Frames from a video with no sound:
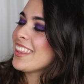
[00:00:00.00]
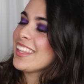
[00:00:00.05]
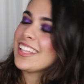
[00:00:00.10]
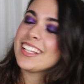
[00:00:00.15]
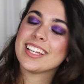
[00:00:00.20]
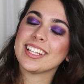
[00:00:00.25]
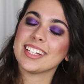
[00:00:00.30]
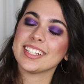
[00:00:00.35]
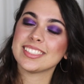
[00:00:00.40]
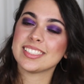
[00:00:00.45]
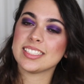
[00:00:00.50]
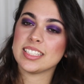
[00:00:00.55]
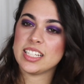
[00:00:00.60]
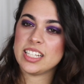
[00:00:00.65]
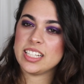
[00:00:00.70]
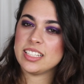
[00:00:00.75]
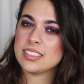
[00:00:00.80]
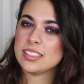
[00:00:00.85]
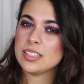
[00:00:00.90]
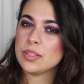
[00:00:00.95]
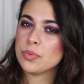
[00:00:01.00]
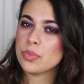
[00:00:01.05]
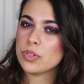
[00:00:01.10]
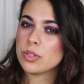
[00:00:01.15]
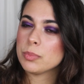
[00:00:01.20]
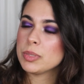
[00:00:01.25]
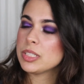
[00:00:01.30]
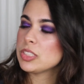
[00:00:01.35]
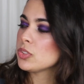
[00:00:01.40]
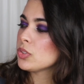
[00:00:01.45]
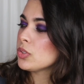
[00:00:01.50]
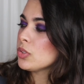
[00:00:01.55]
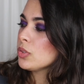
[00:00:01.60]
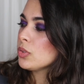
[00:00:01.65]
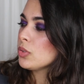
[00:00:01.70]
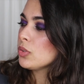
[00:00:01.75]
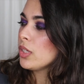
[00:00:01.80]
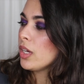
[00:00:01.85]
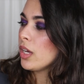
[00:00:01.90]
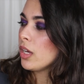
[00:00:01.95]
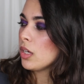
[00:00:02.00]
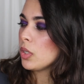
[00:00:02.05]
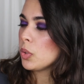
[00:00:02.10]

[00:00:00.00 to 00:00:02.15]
think it is easy for me to